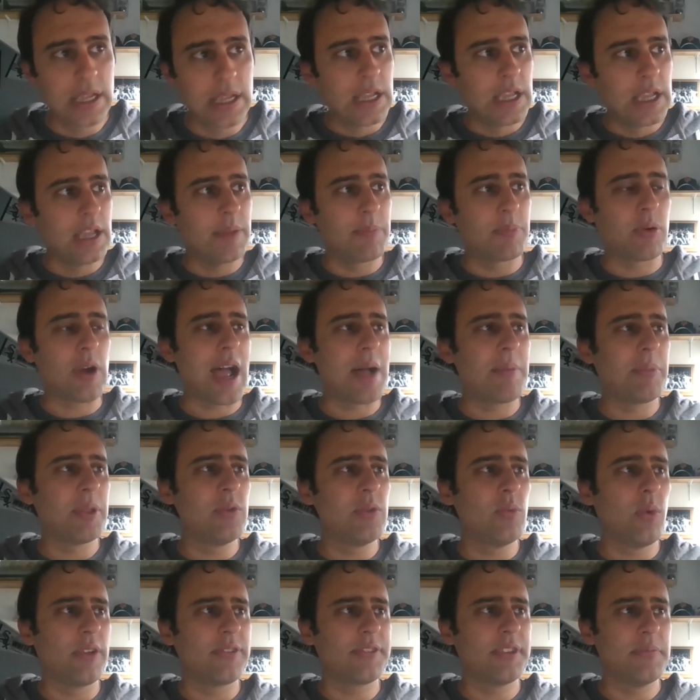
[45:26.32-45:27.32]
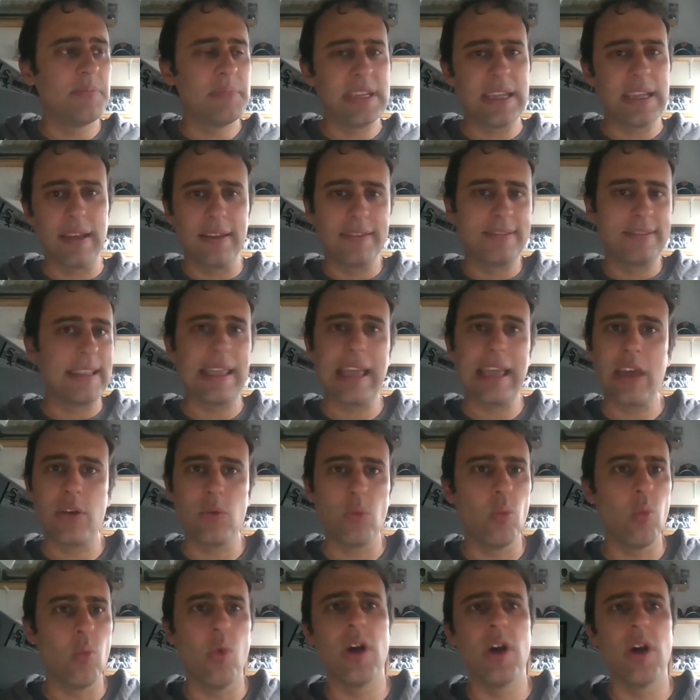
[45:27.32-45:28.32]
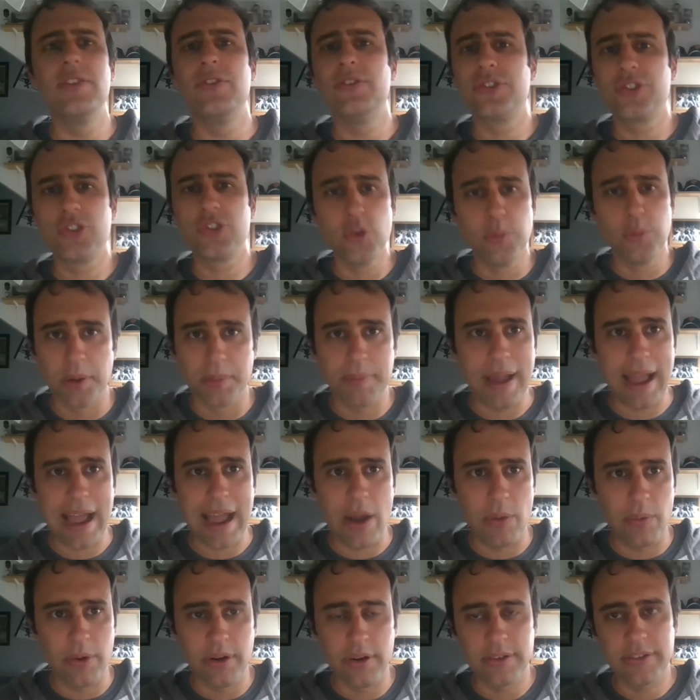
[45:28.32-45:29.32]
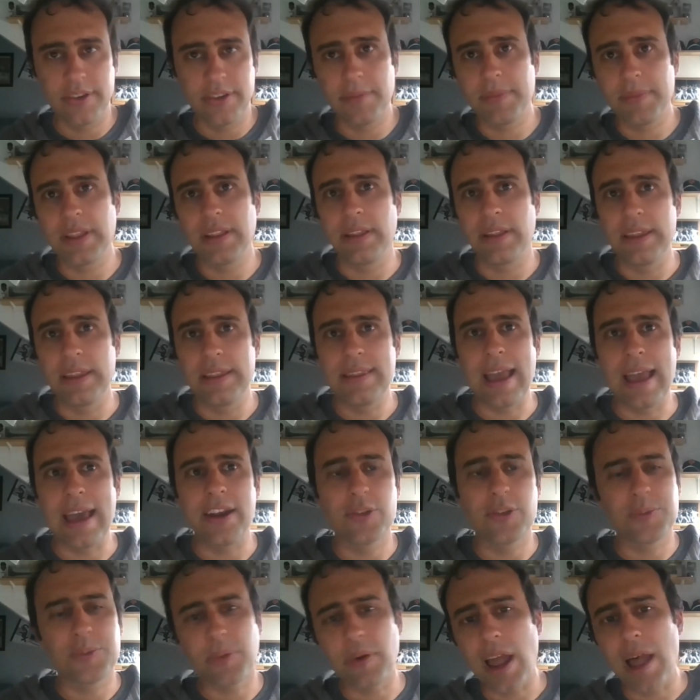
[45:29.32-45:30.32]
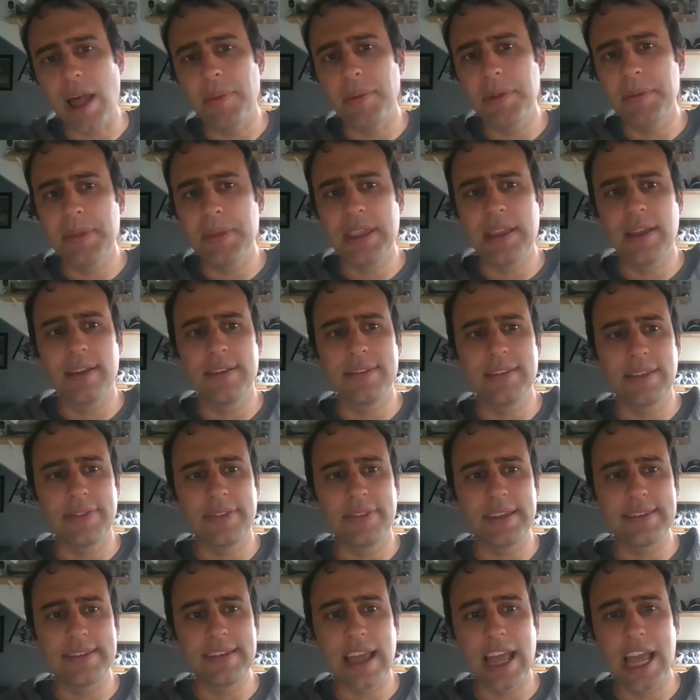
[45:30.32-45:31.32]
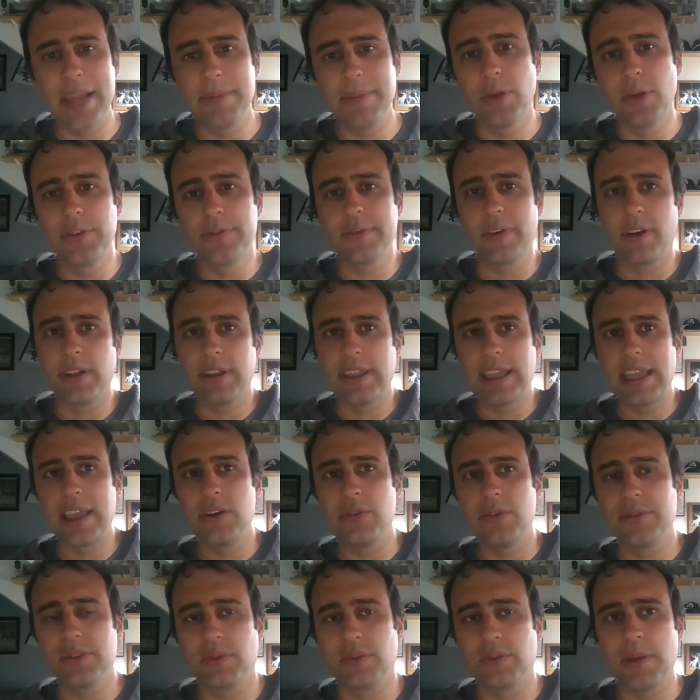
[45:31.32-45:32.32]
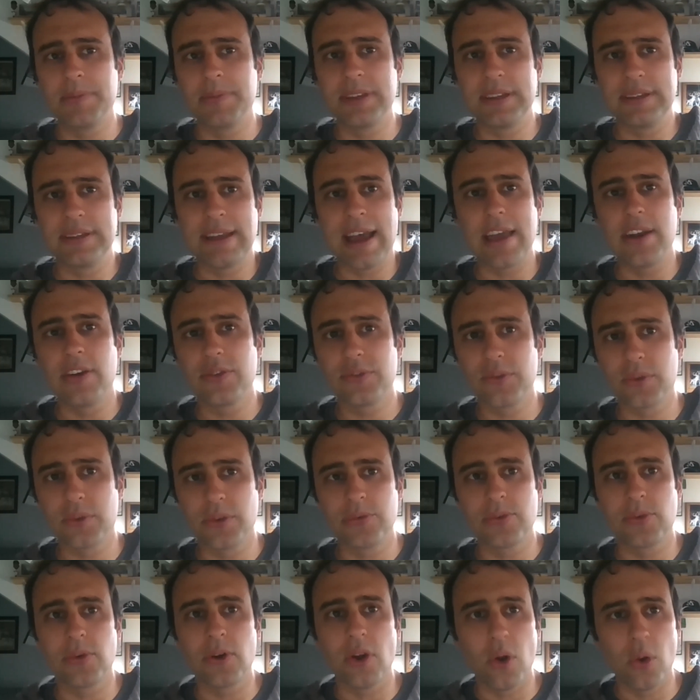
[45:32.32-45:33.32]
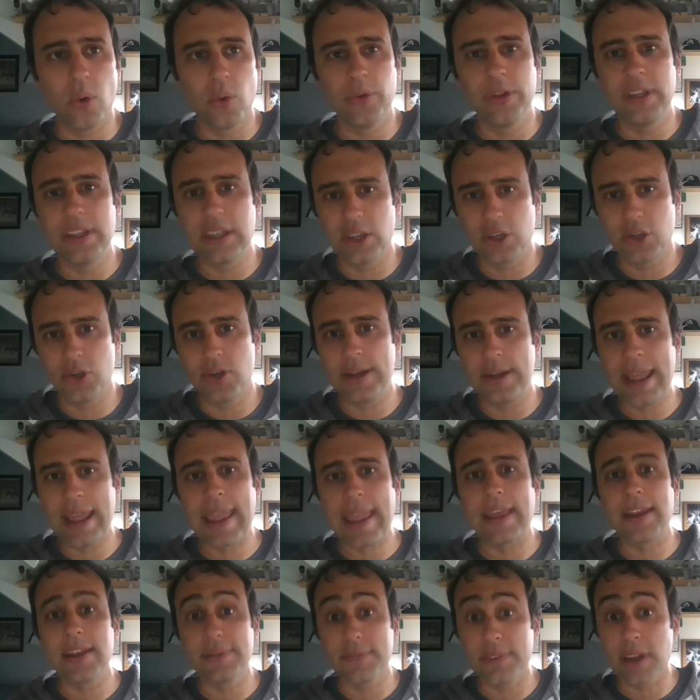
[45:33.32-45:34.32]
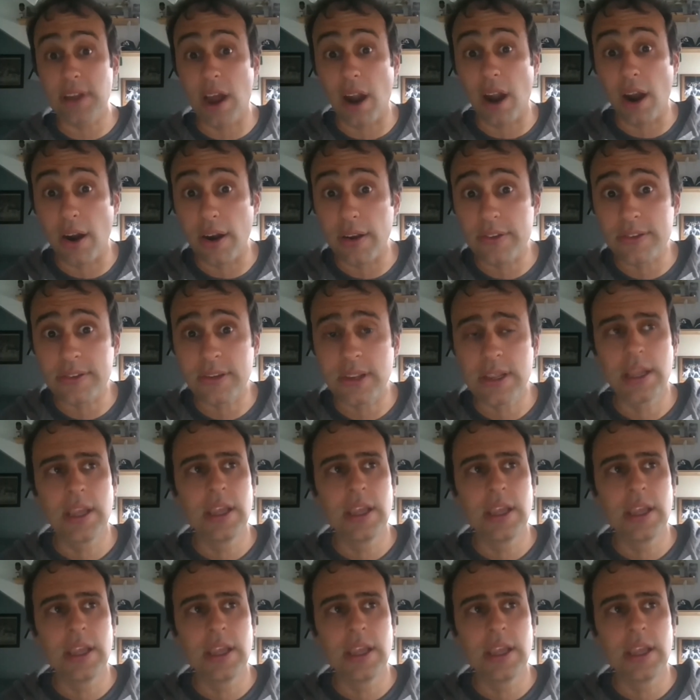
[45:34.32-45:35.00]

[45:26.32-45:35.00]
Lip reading: It probably wasn't because they had one superpower or something like that. It's probably because at the time those volcanoes erupted, dinosaurs were holding a good hand of cards.